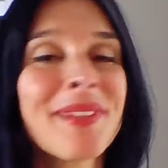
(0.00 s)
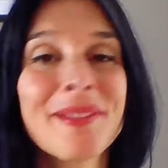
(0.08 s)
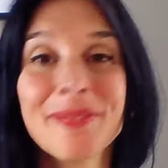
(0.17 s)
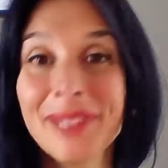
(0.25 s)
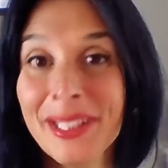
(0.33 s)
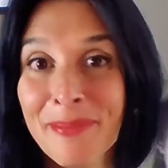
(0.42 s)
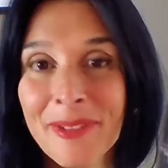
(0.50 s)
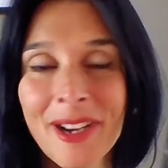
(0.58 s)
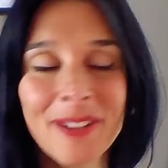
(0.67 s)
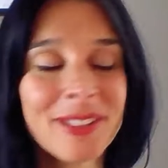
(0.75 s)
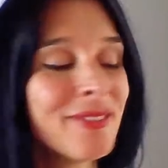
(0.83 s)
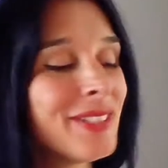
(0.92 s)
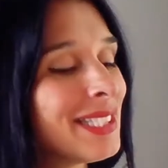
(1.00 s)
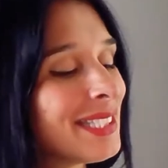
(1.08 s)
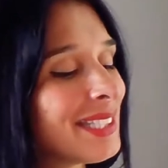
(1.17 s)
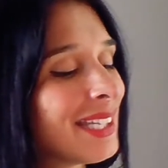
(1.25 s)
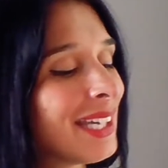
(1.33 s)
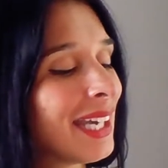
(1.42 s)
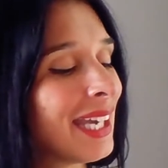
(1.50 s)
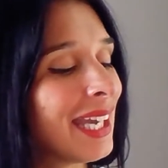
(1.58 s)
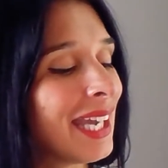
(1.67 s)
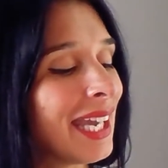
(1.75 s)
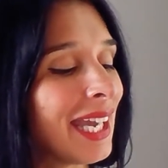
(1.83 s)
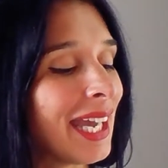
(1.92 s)
Really proud of it.
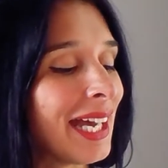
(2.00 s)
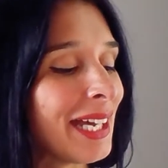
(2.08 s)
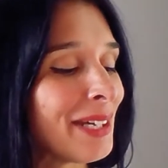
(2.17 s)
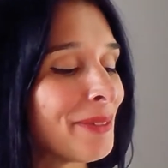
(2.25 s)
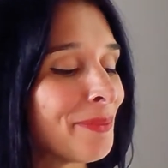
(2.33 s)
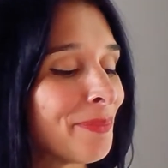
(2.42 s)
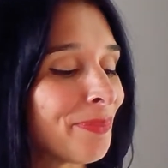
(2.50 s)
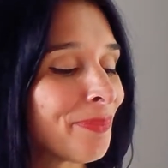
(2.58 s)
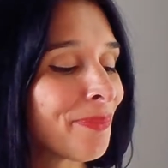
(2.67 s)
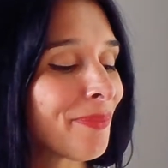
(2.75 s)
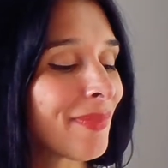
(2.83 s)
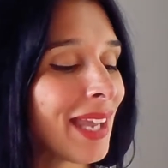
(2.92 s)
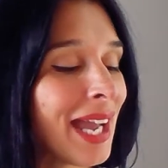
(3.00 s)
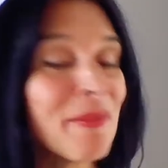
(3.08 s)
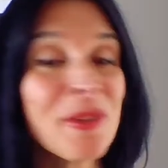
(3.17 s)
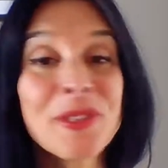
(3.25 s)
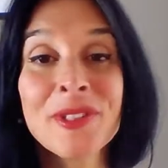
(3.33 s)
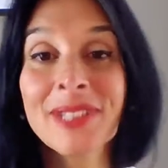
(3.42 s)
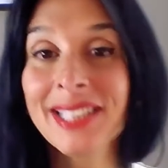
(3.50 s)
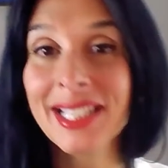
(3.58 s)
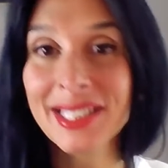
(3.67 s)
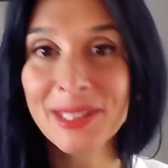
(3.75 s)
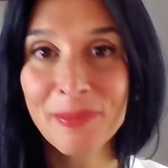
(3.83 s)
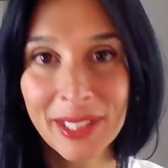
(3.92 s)
I'm also a TED
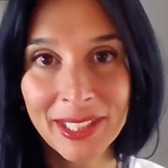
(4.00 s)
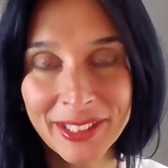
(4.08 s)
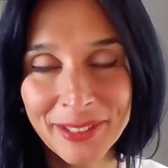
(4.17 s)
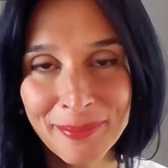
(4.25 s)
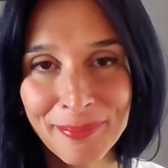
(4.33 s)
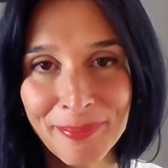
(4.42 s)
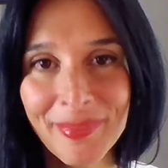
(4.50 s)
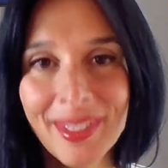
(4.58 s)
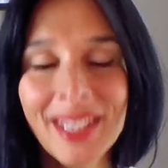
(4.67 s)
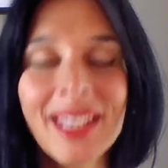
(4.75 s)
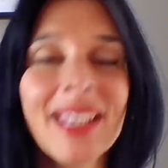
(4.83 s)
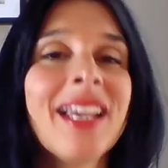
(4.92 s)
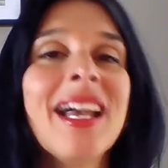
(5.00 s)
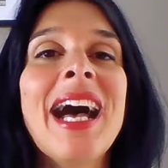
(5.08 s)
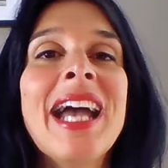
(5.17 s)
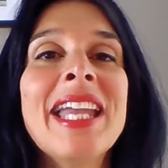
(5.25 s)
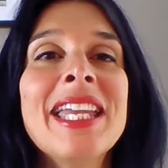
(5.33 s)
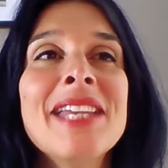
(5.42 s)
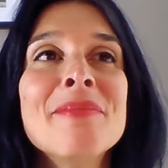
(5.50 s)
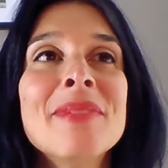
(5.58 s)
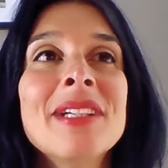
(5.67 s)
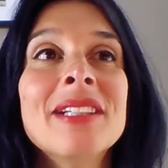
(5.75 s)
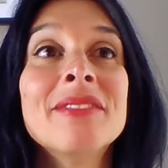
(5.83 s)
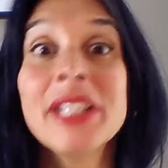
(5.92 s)
speaker. I am
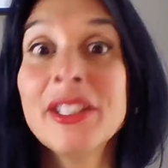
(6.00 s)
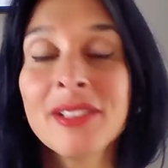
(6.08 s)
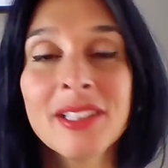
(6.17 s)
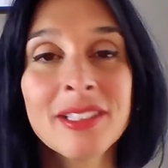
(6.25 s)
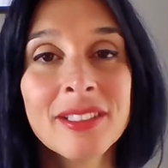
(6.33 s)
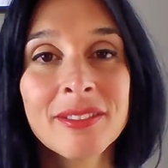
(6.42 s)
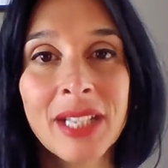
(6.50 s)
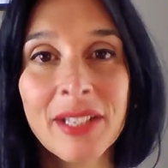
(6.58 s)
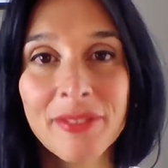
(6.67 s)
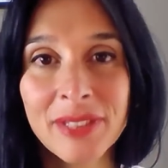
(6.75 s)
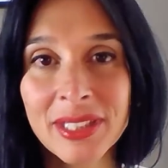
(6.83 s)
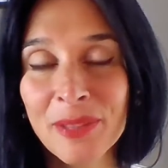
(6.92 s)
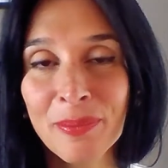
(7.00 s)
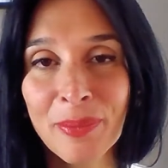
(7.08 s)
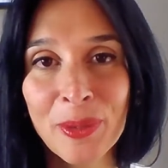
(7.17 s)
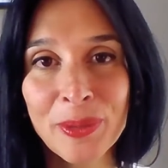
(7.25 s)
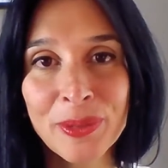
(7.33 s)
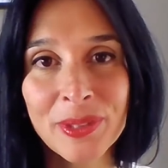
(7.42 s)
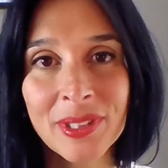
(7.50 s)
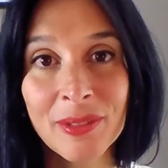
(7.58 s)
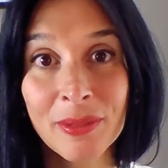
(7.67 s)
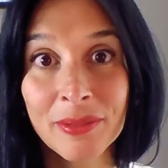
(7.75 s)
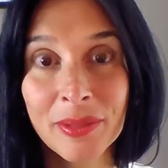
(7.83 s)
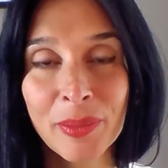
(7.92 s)
a regular Huffington Post
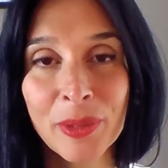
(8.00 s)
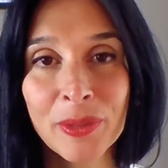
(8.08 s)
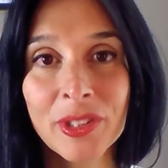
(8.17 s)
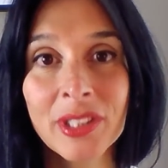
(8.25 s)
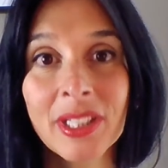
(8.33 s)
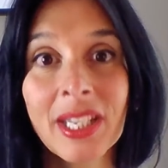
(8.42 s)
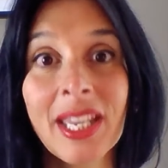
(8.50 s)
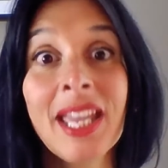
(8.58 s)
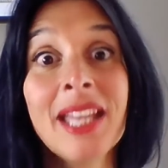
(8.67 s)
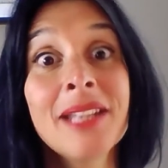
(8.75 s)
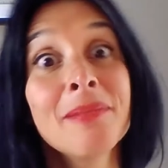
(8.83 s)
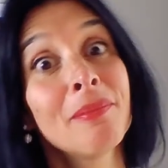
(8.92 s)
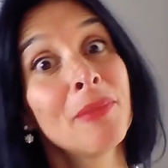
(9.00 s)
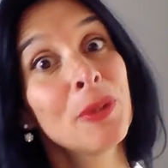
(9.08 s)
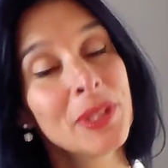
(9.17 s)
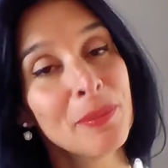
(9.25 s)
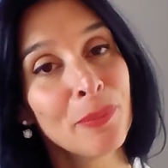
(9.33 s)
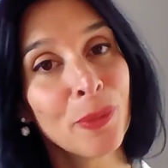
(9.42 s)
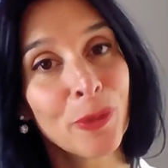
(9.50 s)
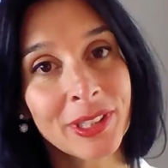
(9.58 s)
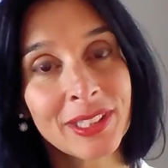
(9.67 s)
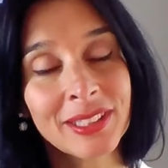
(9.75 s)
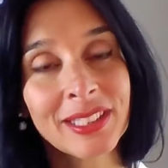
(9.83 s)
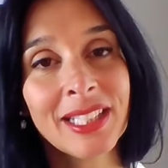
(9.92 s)
contributor, and most
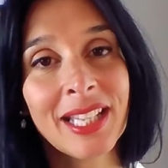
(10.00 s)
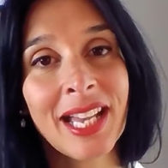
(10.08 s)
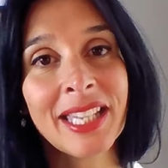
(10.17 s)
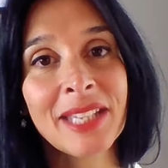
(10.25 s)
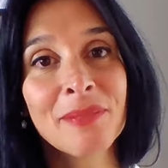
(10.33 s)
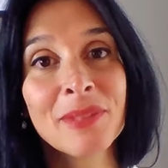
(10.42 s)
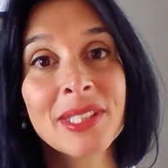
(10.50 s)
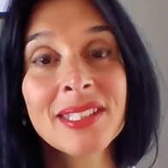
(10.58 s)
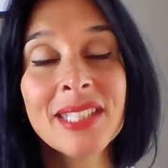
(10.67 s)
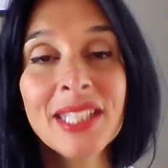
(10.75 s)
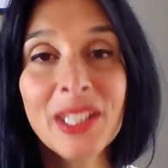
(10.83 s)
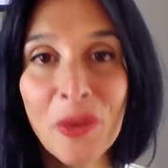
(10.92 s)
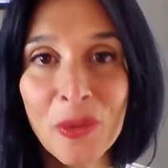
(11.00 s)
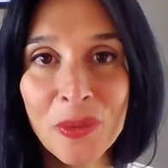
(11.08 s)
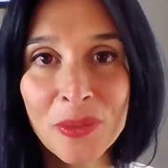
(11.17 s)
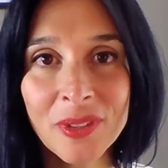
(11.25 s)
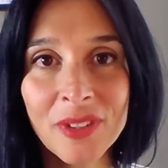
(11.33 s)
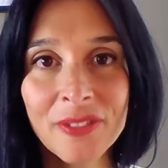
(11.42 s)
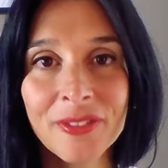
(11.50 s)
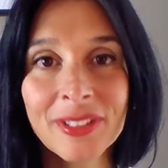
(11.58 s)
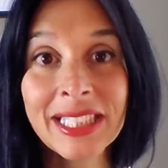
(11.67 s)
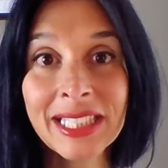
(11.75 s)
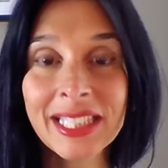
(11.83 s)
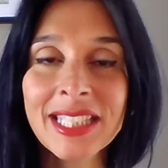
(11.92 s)
importantly, I am the CEO of The
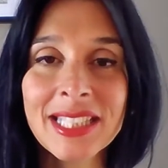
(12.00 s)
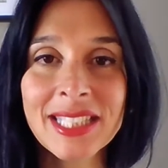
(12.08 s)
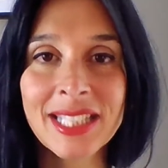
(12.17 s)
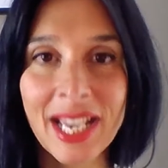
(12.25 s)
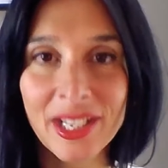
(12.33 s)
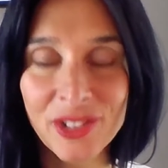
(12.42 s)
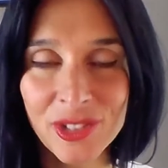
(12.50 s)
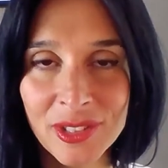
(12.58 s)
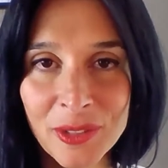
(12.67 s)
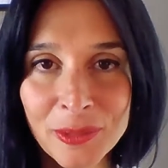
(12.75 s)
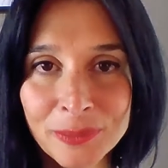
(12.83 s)
Click International,